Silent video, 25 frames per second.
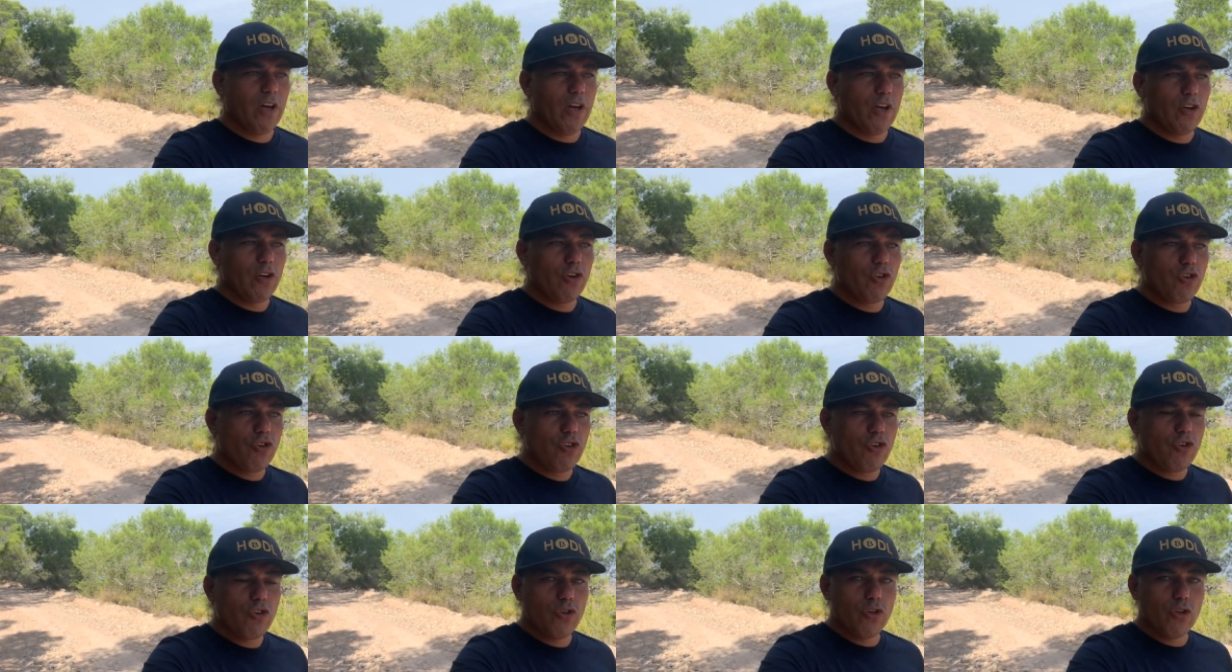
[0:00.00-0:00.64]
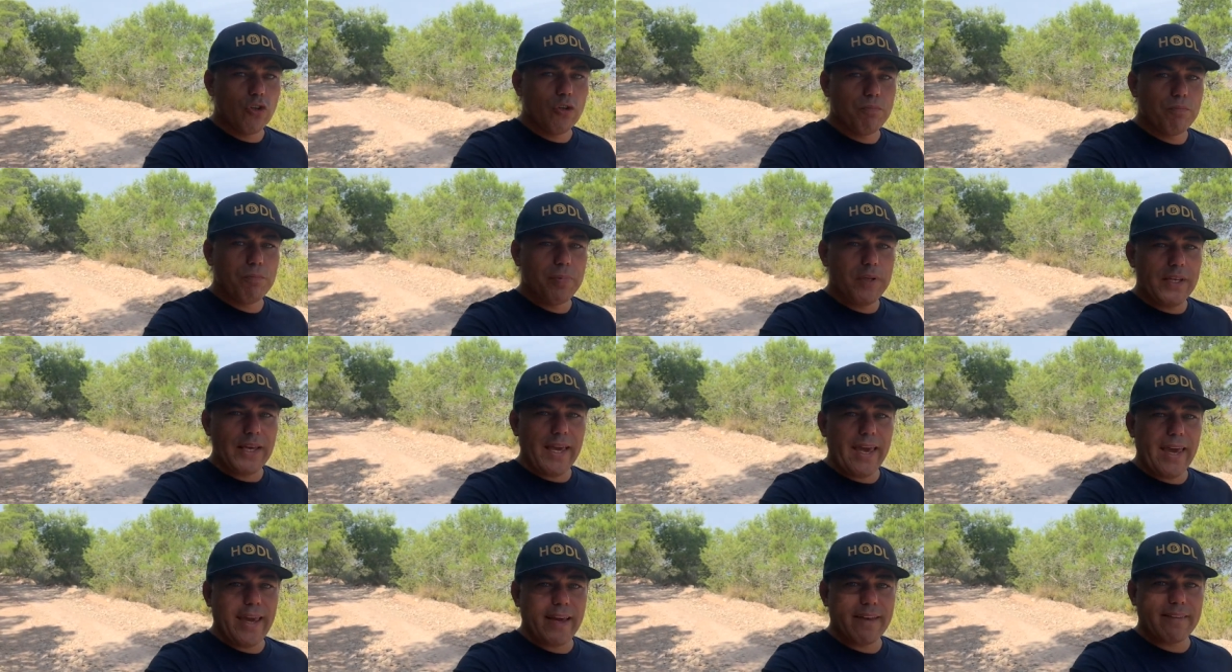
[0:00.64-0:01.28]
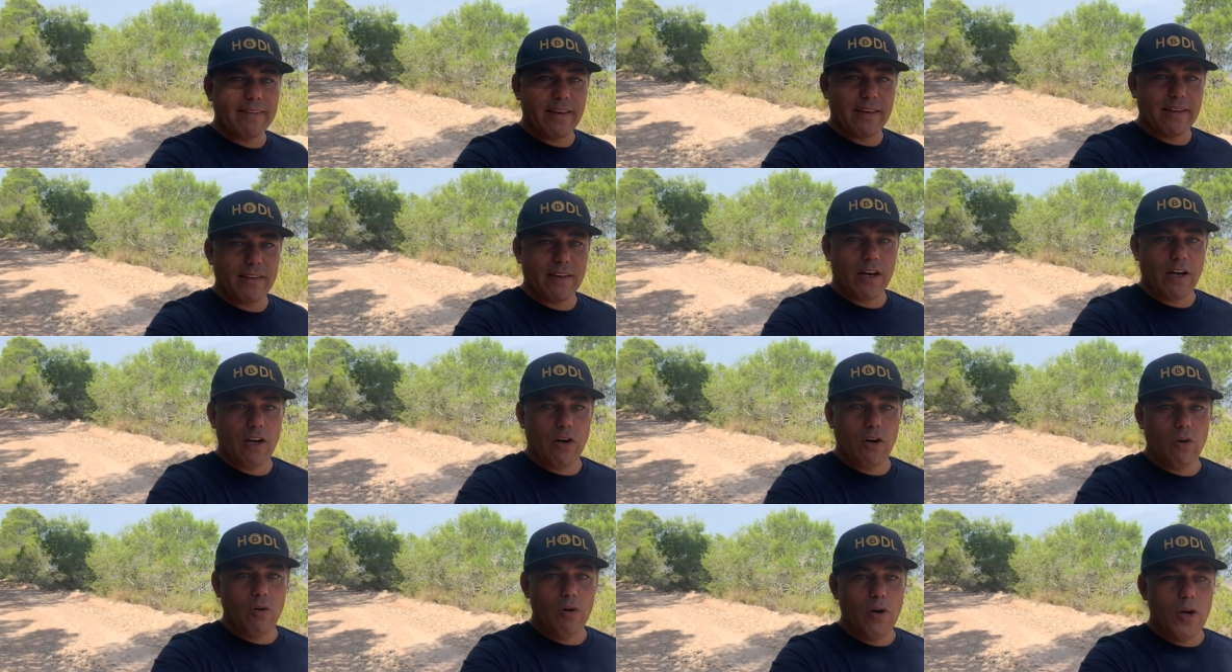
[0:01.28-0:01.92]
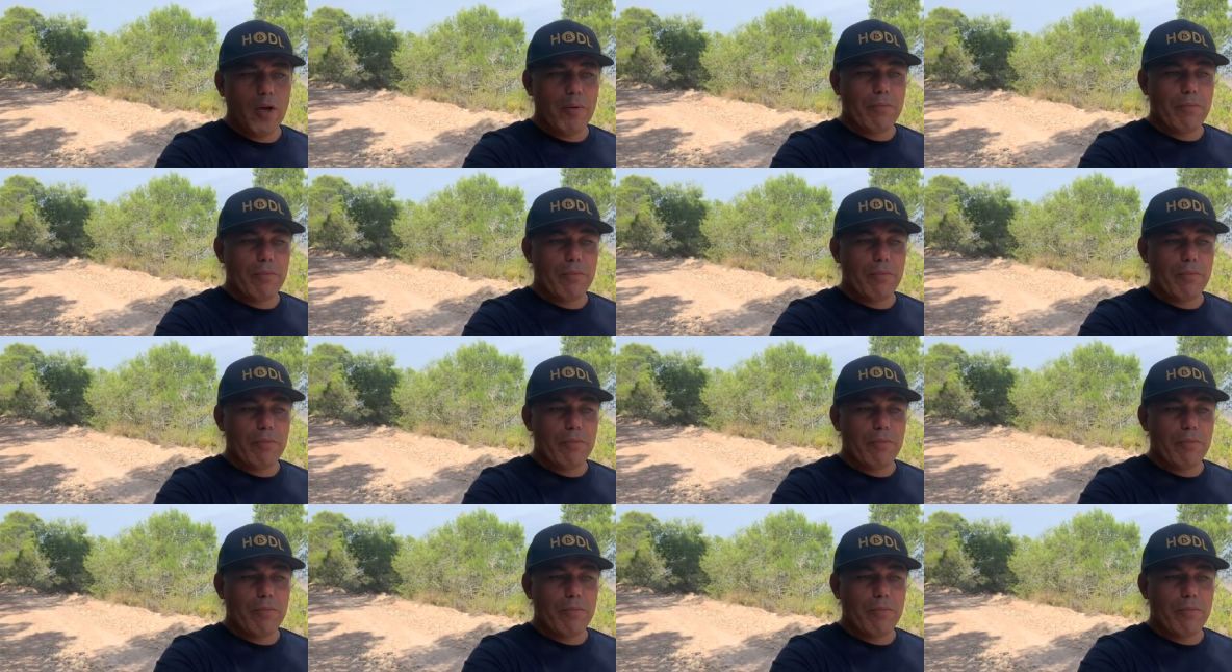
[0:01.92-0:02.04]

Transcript: should be acting now,